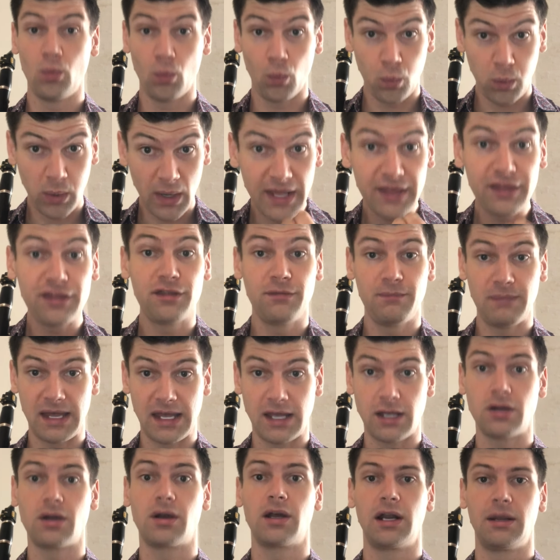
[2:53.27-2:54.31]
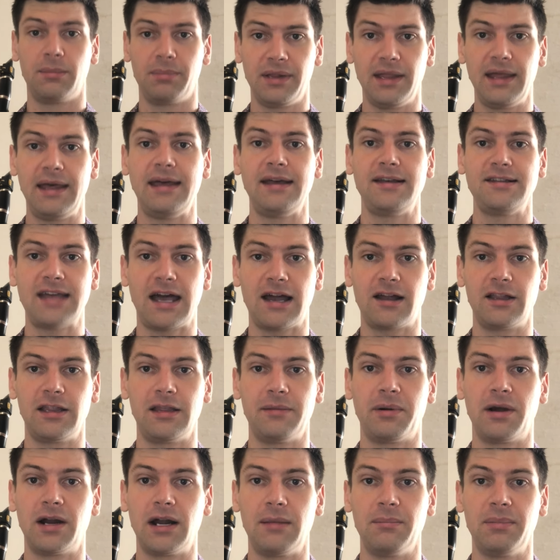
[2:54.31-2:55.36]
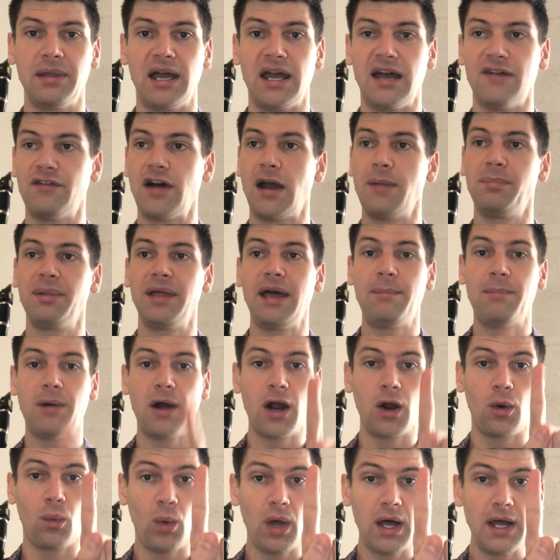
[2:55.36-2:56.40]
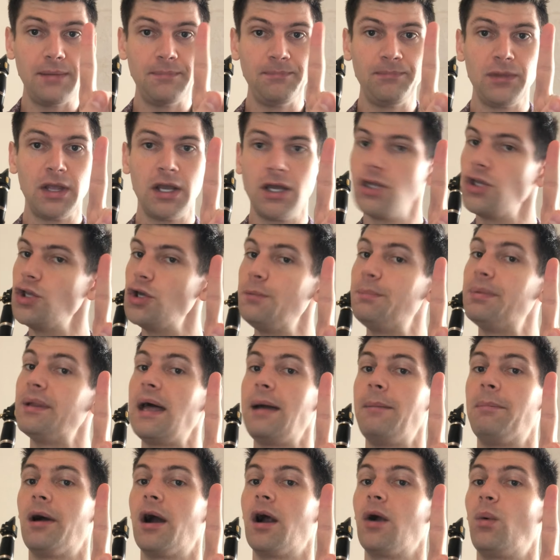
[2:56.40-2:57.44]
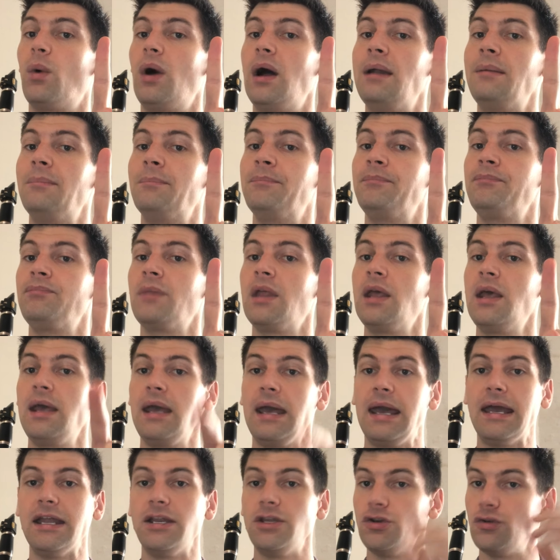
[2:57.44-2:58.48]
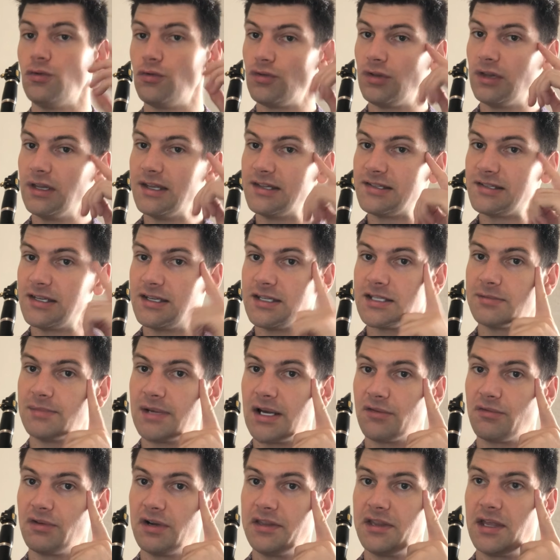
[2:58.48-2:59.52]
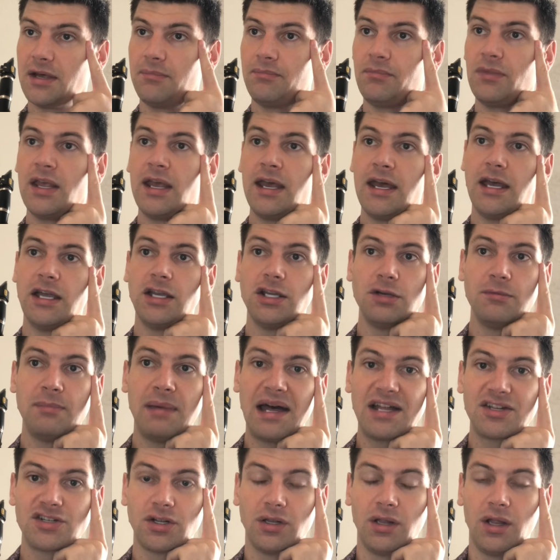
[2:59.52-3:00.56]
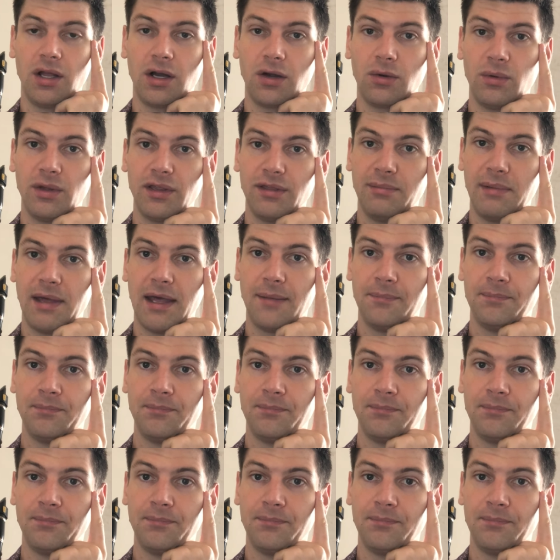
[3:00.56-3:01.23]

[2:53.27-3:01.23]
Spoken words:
with me. You're going to play exactly the part I'm playing. If I play part 1, you play part 1. And you listen to my rhythm and you match along with me.